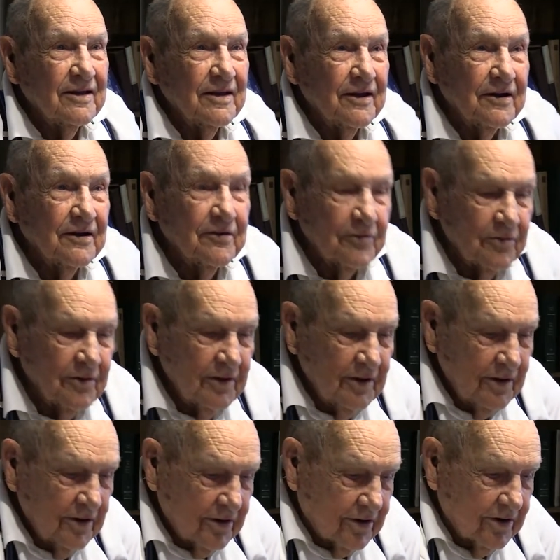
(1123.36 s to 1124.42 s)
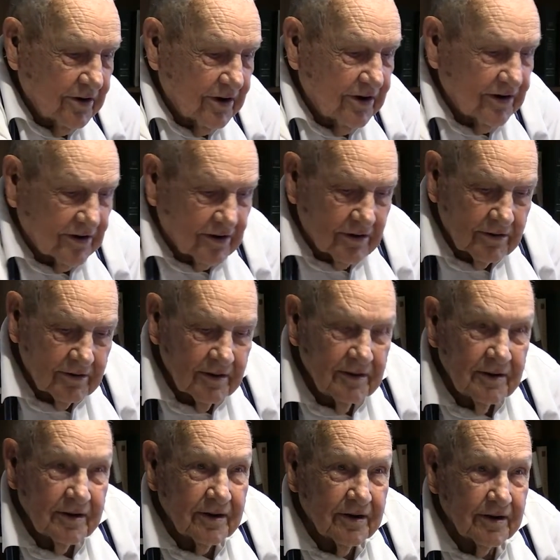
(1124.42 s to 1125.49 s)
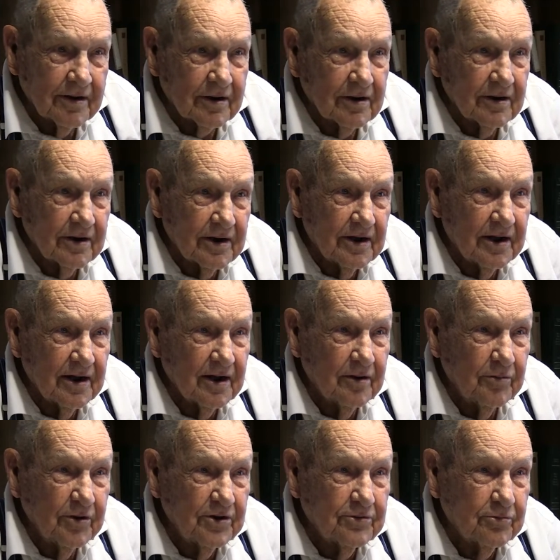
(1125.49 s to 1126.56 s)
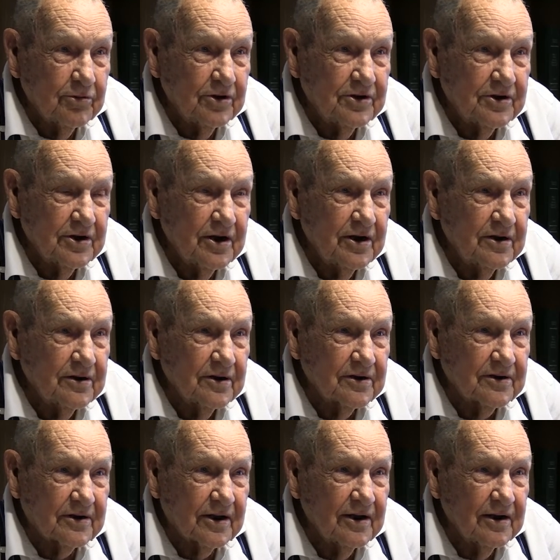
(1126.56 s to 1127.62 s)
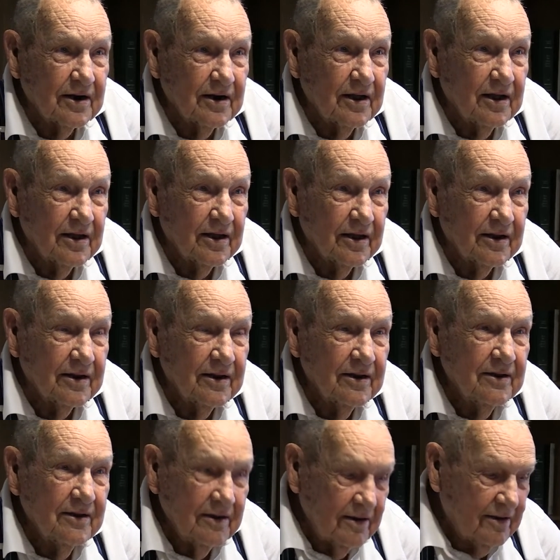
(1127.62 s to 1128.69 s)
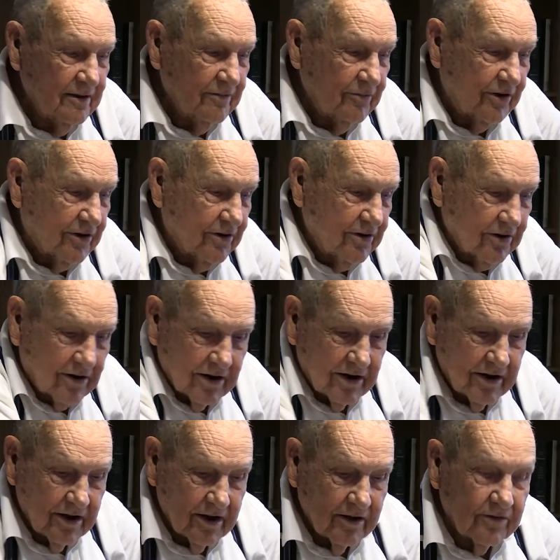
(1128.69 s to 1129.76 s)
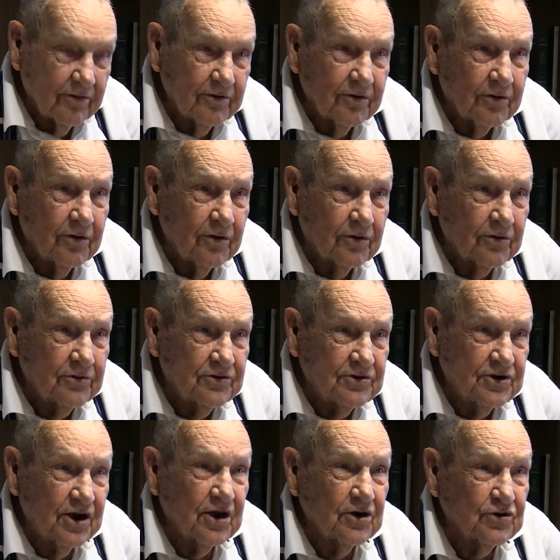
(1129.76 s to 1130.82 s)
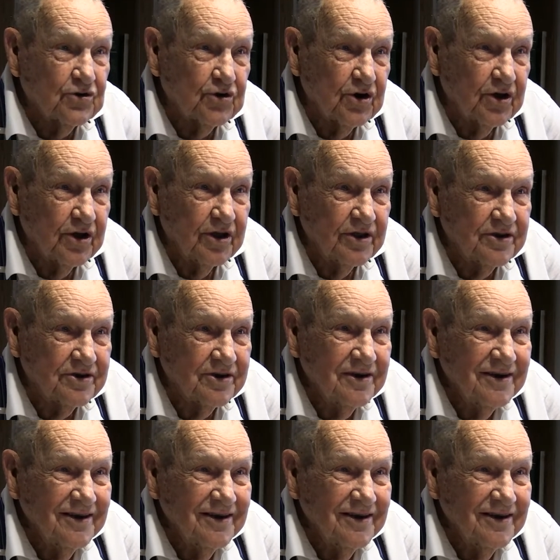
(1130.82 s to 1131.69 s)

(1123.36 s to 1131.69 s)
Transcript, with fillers: and then cut a cut a canal. We we changed the state line. We cut a canal, a channel change.